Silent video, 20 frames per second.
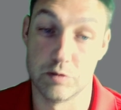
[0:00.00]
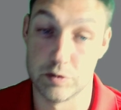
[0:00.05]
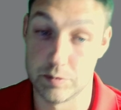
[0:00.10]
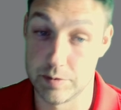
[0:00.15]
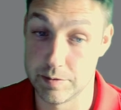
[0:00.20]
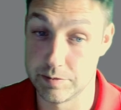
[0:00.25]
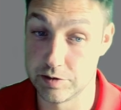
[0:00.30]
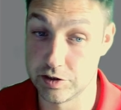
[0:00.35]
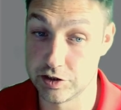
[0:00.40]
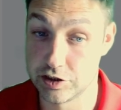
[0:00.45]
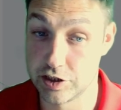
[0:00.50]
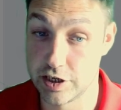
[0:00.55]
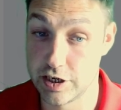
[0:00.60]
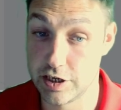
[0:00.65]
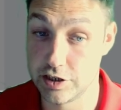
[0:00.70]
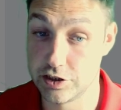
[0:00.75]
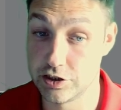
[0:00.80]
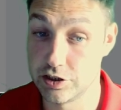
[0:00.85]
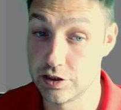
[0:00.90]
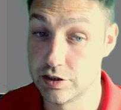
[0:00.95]
them to be able to
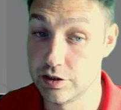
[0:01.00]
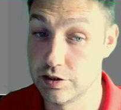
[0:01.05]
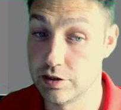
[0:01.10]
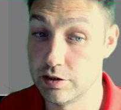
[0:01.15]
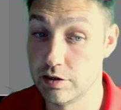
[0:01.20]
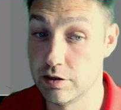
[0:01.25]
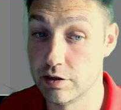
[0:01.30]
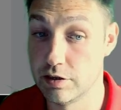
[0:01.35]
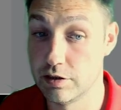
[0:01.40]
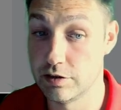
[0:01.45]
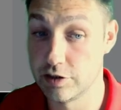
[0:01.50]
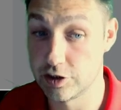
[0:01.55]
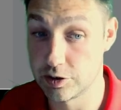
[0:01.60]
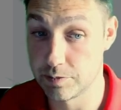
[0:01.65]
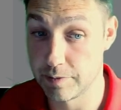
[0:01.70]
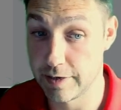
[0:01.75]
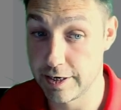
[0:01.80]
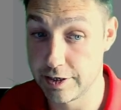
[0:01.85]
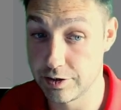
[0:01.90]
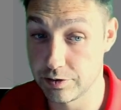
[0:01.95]
search,
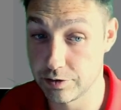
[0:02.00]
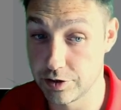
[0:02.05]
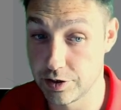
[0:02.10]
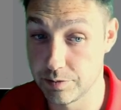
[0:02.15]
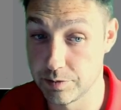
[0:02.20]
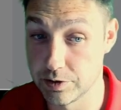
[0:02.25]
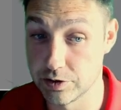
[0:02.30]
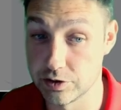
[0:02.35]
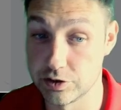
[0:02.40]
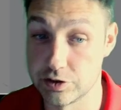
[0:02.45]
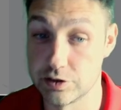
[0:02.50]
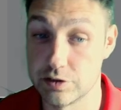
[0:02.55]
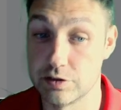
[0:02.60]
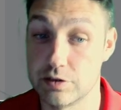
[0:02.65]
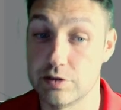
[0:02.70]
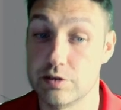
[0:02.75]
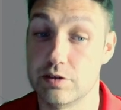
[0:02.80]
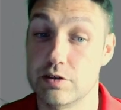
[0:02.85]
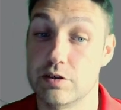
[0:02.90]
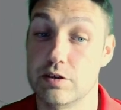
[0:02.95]
display documents.
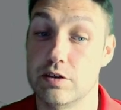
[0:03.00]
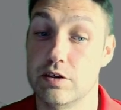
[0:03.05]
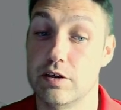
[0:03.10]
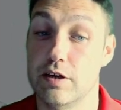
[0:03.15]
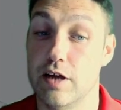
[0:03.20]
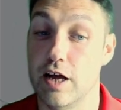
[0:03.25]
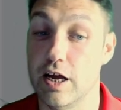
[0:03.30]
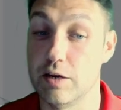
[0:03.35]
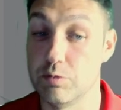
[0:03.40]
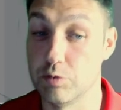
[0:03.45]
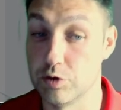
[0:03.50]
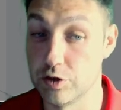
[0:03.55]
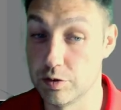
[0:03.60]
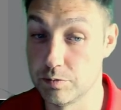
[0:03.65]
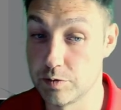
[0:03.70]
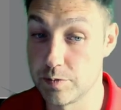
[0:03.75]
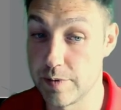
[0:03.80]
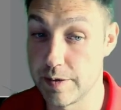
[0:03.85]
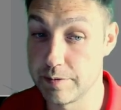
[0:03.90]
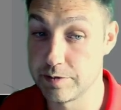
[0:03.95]
I want
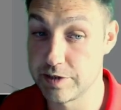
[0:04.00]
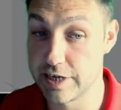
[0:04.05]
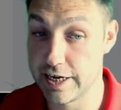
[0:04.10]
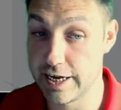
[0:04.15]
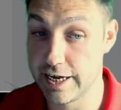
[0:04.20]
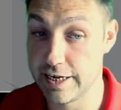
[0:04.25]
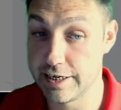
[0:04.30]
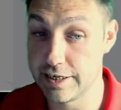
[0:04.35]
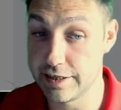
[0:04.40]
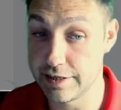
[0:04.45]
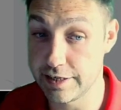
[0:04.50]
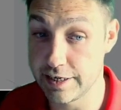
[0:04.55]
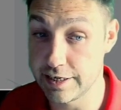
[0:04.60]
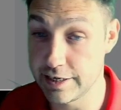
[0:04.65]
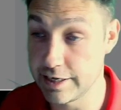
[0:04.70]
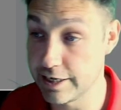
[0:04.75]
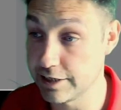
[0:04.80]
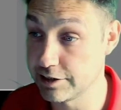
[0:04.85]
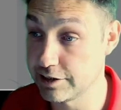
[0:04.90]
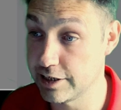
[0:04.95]
them to be able to edit the
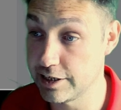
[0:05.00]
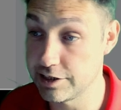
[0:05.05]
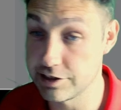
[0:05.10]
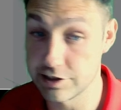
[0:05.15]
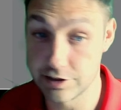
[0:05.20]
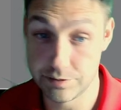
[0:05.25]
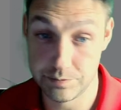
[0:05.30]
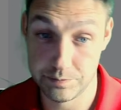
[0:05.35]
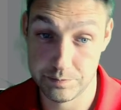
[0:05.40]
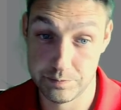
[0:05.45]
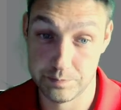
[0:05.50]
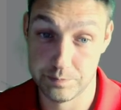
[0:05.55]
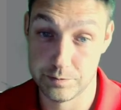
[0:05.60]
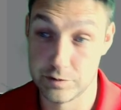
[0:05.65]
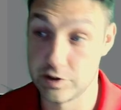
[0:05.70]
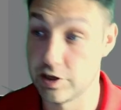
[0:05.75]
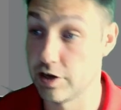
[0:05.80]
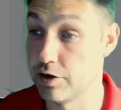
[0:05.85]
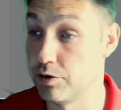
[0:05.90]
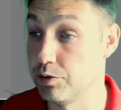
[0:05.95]
index data.
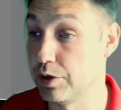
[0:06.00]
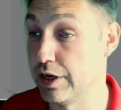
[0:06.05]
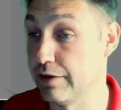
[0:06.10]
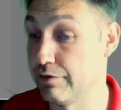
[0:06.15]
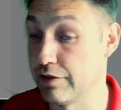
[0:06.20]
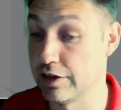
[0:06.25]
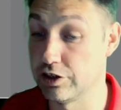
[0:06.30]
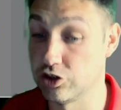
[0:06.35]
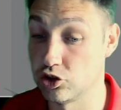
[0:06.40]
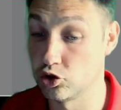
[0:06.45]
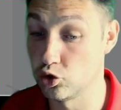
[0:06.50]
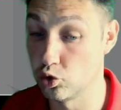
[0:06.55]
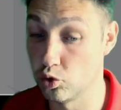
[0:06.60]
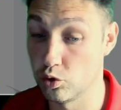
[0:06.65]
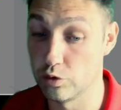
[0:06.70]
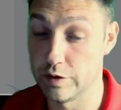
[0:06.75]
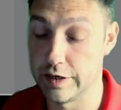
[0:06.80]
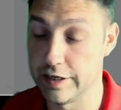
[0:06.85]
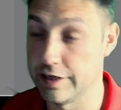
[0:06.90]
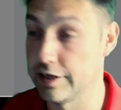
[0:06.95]
So if they
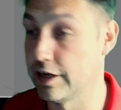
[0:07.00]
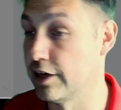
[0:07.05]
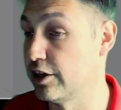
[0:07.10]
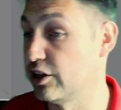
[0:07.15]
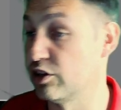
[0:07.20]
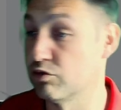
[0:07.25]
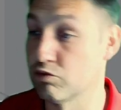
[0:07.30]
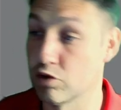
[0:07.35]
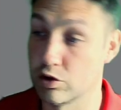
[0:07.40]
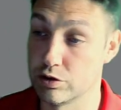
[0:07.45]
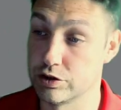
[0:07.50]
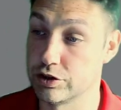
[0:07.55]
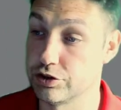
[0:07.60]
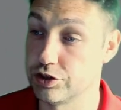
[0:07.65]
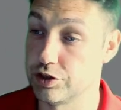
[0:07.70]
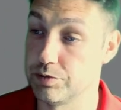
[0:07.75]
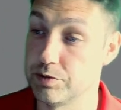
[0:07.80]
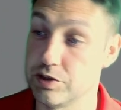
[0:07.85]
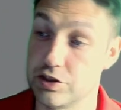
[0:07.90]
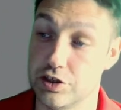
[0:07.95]
store it under the wrong
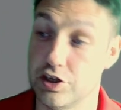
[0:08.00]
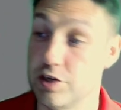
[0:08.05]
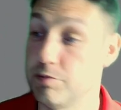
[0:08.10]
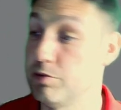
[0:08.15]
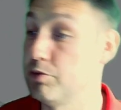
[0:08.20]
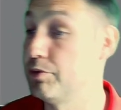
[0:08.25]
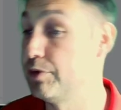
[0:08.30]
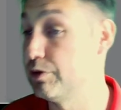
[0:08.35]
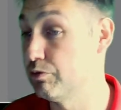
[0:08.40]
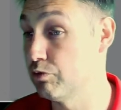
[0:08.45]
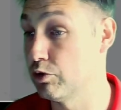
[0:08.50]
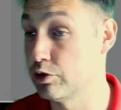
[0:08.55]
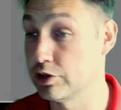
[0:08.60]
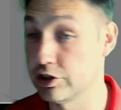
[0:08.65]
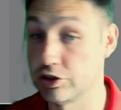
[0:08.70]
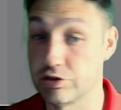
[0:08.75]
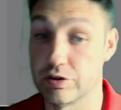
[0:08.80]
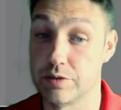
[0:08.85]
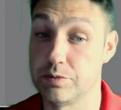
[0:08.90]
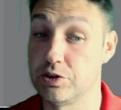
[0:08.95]
document type or with the wrong
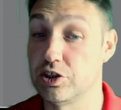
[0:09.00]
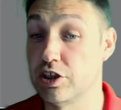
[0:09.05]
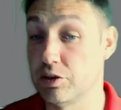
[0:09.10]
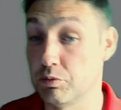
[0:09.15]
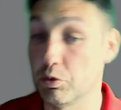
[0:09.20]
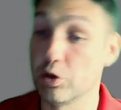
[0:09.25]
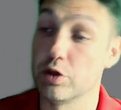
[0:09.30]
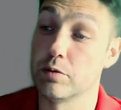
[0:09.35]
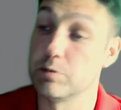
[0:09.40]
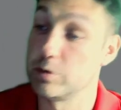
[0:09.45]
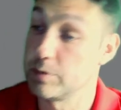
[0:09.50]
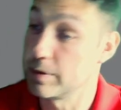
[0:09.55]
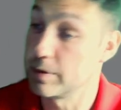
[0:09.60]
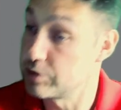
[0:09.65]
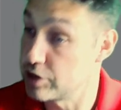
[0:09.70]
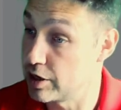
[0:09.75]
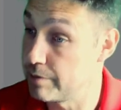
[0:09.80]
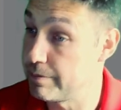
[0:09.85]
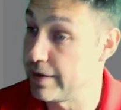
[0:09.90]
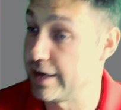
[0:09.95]
description, I want them to be able
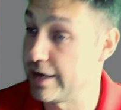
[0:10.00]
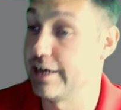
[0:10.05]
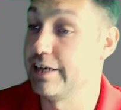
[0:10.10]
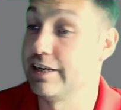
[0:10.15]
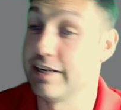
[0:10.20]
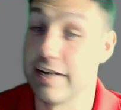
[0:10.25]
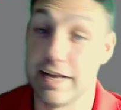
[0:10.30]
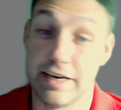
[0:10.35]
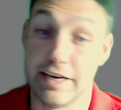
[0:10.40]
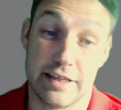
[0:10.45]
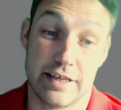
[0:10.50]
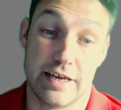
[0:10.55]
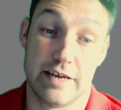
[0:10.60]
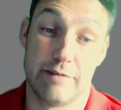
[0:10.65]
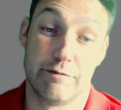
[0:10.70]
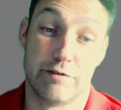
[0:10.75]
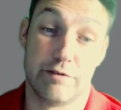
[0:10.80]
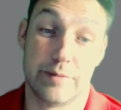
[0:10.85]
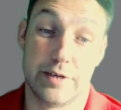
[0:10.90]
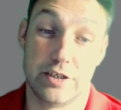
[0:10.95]
to go back in and edit that
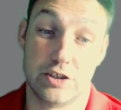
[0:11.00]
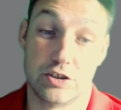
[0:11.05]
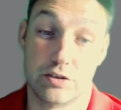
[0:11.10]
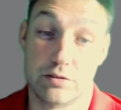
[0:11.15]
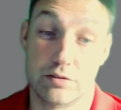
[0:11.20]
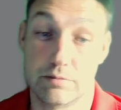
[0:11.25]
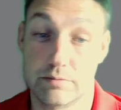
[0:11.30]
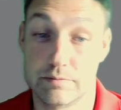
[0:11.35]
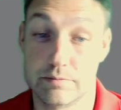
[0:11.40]
information.